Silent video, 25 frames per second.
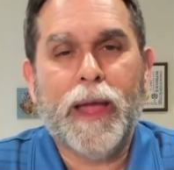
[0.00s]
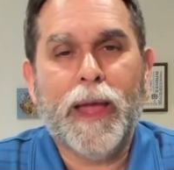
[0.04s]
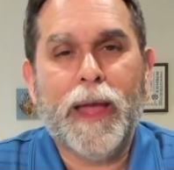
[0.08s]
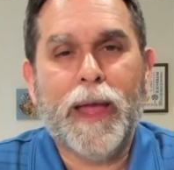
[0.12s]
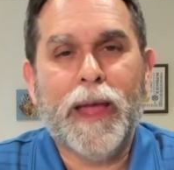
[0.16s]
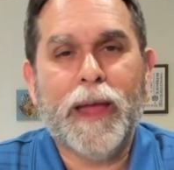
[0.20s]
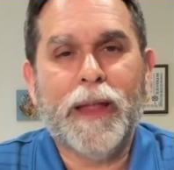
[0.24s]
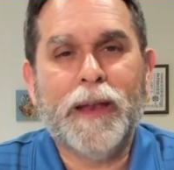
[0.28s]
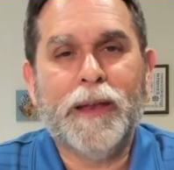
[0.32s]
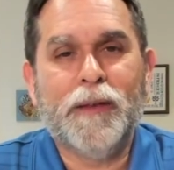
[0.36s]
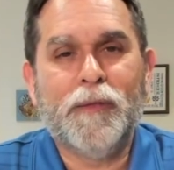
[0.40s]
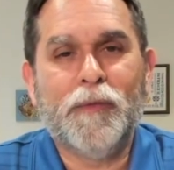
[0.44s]

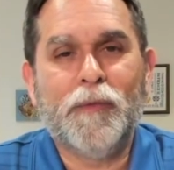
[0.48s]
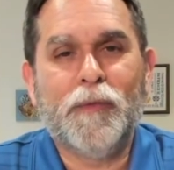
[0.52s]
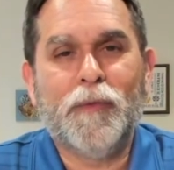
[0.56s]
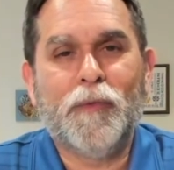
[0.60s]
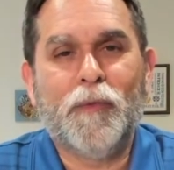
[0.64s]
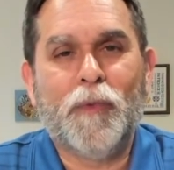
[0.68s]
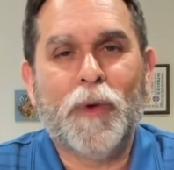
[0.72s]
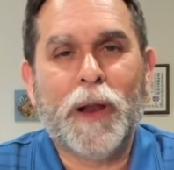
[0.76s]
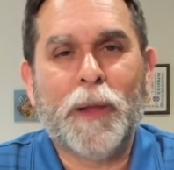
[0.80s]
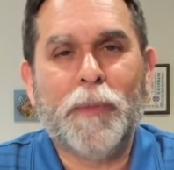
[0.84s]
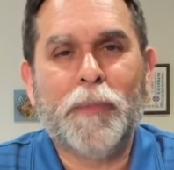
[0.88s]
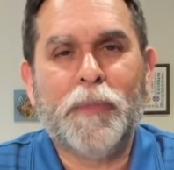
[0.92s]
And
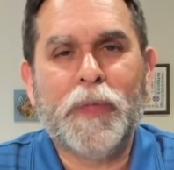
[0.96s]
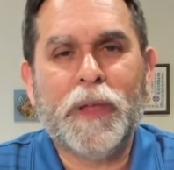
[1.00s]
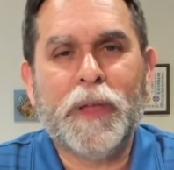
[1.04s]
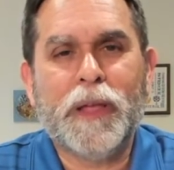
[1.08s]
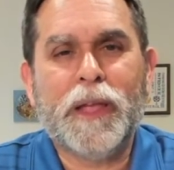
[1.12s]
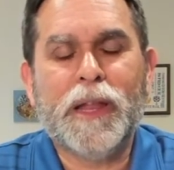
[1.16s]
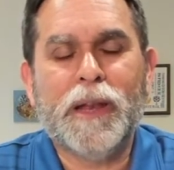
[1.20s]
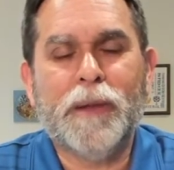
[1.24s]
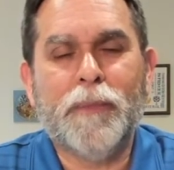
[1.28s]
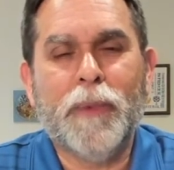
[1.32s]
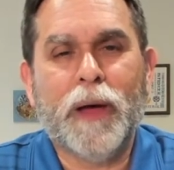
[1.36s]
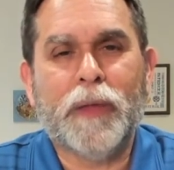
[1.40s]
what I'm
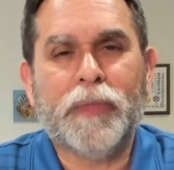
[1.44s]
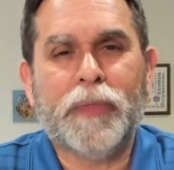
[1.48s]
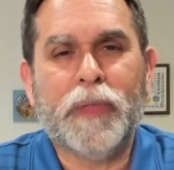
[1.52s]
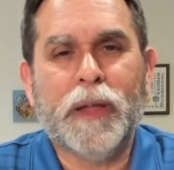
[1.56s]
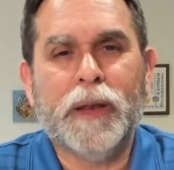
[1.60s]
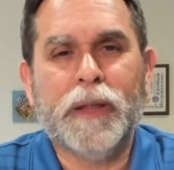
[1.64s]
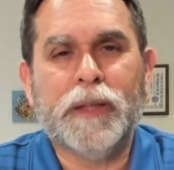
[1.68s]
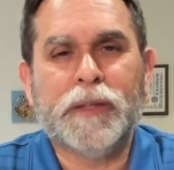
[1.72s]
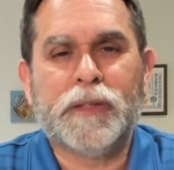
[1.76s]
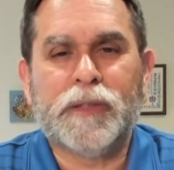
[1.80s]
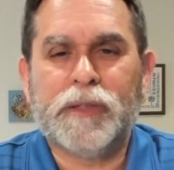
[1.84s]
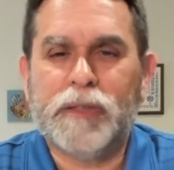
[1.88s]
thinking about
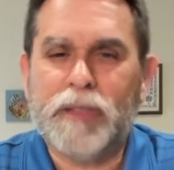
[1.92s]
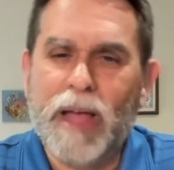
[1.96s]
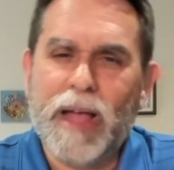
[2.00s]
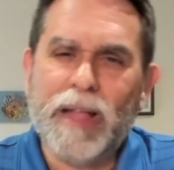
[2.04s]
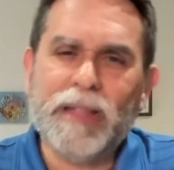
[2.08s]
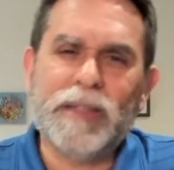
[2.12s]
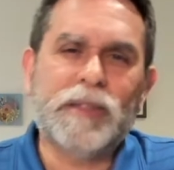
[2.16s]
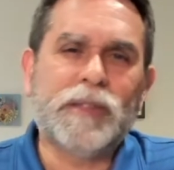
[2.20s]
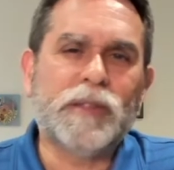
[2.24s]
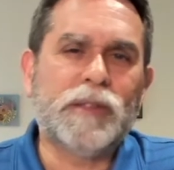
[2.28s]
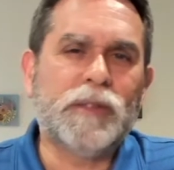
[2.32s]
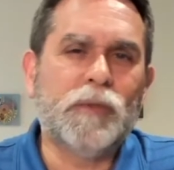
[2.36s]
that is
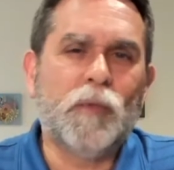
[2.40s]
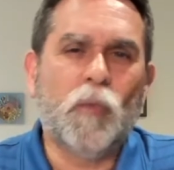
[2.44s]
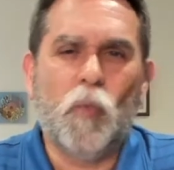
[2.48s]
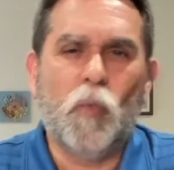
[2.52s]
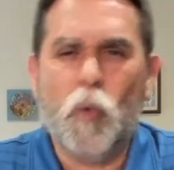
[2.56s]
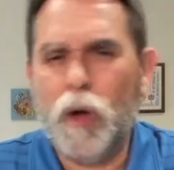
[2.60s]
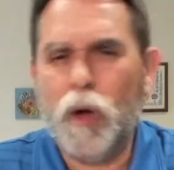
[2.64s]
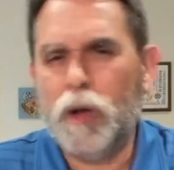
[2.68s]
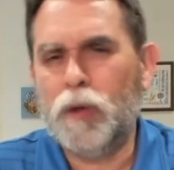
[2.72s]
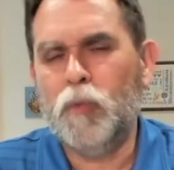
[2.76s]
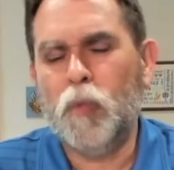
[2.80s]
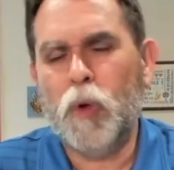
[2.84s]
that's
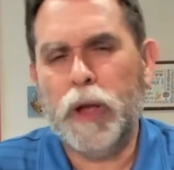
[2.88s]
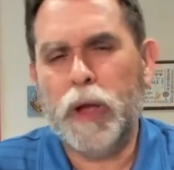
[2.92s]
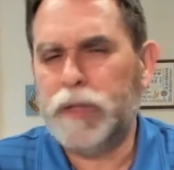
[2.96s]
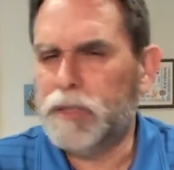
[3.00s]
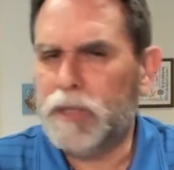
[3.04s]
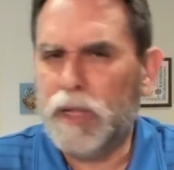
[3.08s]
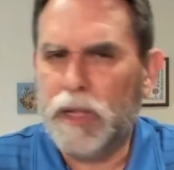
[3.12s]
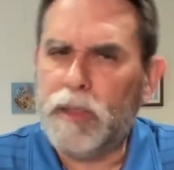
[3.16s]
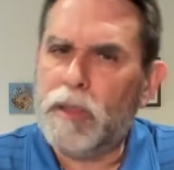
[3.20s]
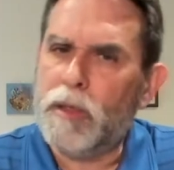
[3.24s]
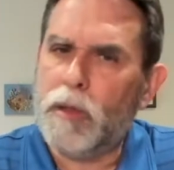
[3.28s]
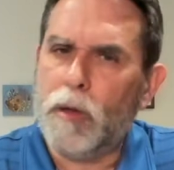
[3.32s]
one way.
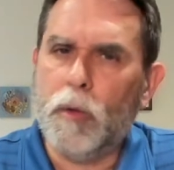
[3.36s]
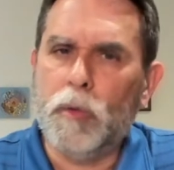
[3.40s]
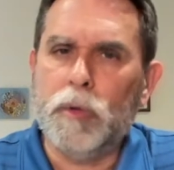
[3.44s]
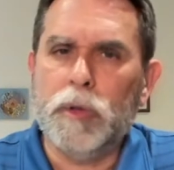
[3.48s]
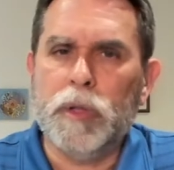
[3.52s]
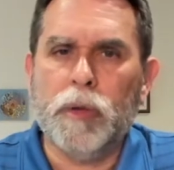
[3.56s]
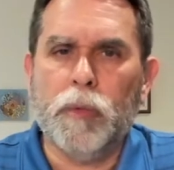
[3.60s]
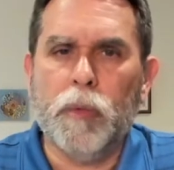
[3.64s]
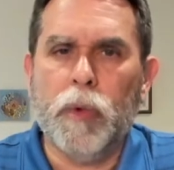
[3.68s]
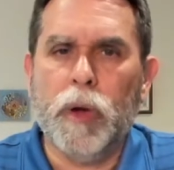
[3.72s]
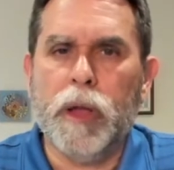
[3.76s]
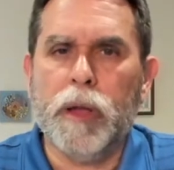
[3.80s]
It's not the
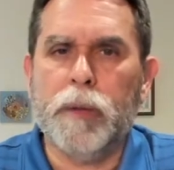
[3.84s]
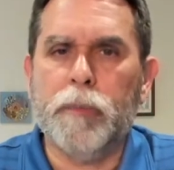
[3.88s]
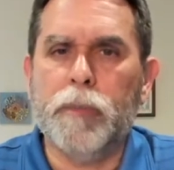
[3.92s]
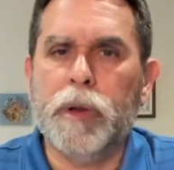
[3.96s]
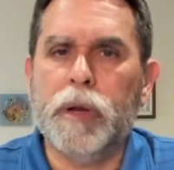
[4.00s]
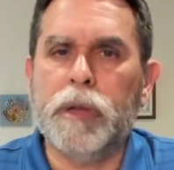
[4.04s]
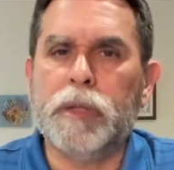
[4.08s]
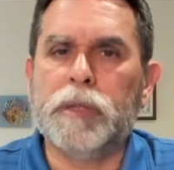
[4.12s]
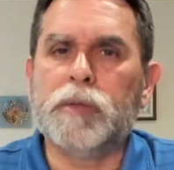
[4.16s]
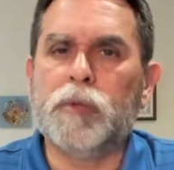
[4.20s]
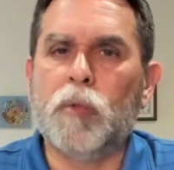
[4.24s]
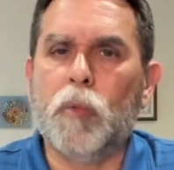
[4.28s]
only way,
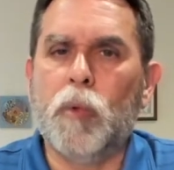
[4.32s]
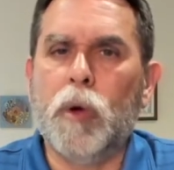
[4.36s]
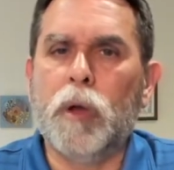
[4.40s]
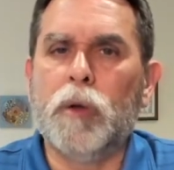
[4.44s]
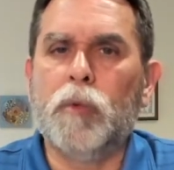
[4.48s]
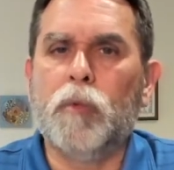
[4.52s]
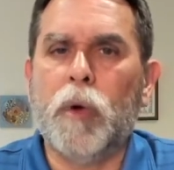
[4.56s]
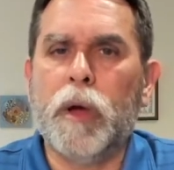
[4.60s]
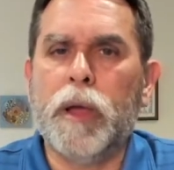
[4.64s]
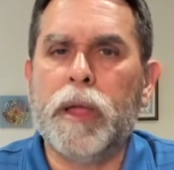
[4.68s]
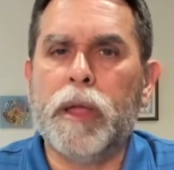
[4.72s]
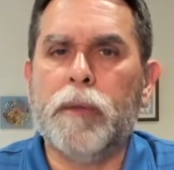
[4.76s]
but it's
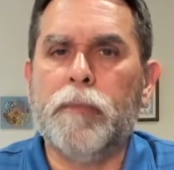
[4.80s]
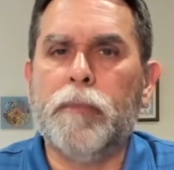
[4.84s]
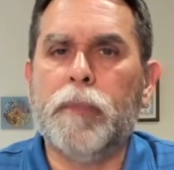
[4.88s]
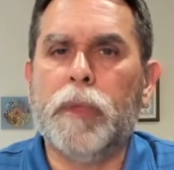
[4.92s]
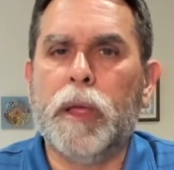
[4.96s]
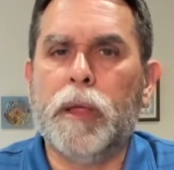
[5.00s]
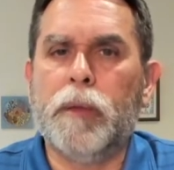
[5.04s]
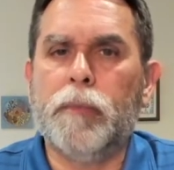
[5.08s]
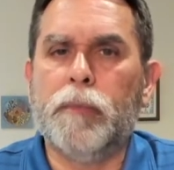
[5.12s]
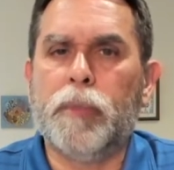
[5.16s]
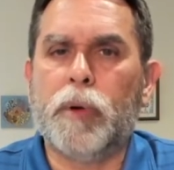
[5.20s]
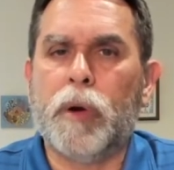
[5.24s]
one way
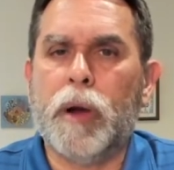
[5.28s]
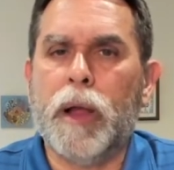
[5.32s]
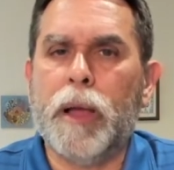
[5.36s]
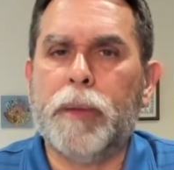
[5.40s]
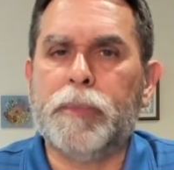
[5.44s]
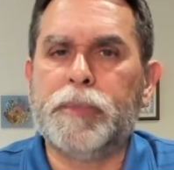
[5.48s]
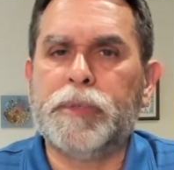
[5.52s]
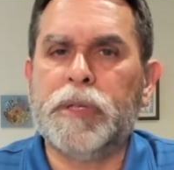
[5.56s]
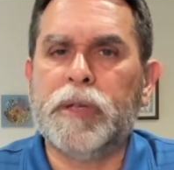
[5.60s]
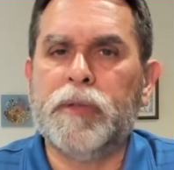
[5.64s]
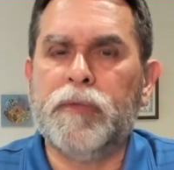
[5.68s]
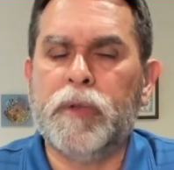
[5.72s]
and
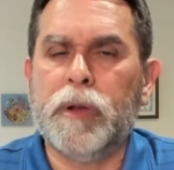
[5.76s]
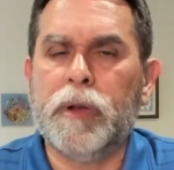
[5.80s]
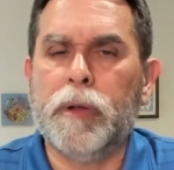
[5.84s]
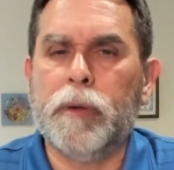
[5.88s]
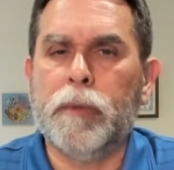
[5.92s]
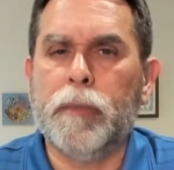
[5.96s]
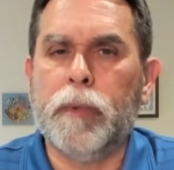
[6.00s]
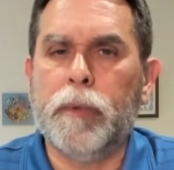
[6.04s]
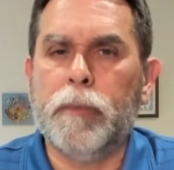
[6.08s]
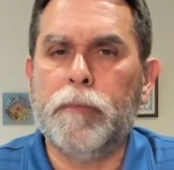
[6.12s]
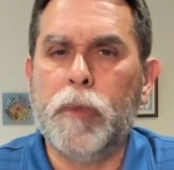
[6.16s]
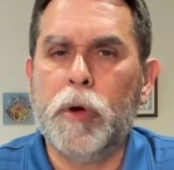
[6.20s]
perhaps even
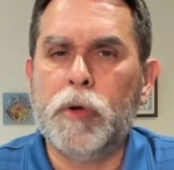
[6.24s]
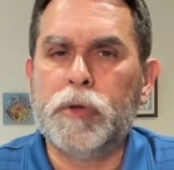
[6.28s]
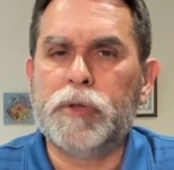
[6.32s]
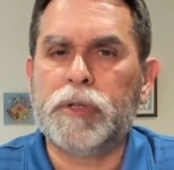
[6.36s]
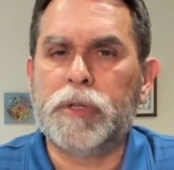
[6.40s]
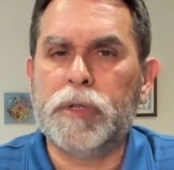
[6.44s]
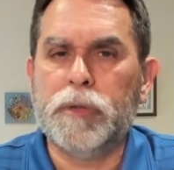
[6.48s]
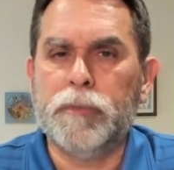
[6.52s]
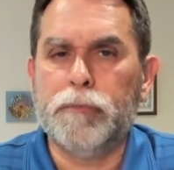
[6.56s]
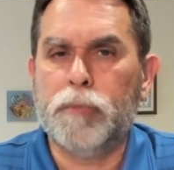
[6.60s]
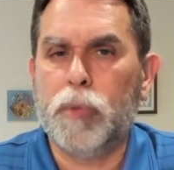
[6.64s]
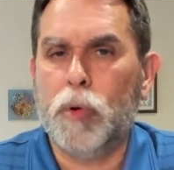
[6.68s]
a
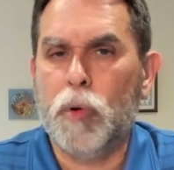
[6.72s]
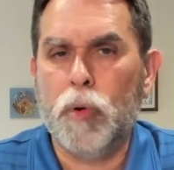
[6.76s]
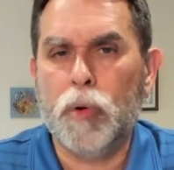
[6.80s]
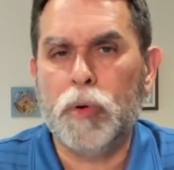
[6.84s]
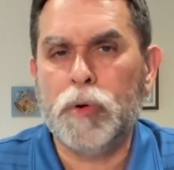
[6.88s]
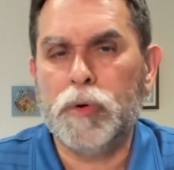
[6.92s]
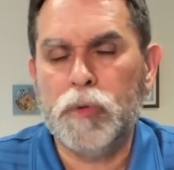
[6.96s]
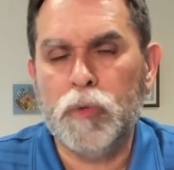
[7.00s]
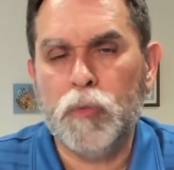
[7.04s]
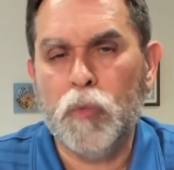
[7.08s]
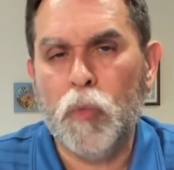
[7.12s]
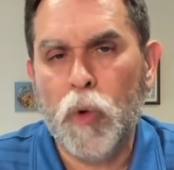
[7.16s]
most
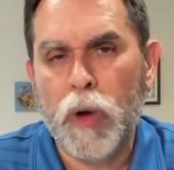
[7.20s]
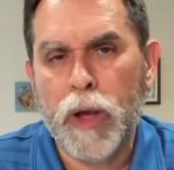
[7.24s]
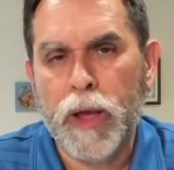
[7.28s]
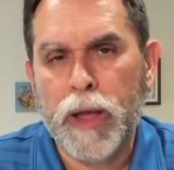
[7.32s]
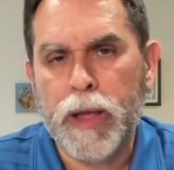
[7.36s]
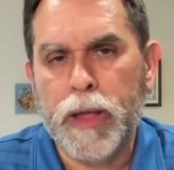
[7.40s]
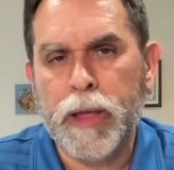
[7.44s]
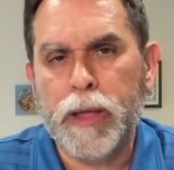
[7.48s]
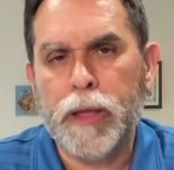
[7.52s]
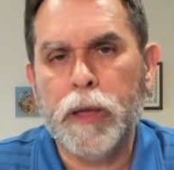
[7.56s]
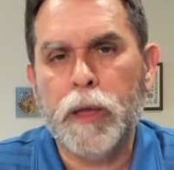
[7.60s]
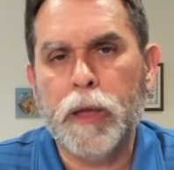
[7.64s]
important
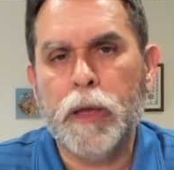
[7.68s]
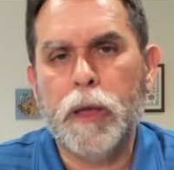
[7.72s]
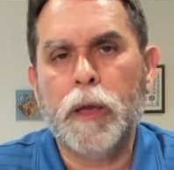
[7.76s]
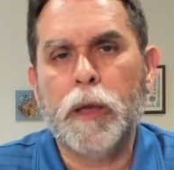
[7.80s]
way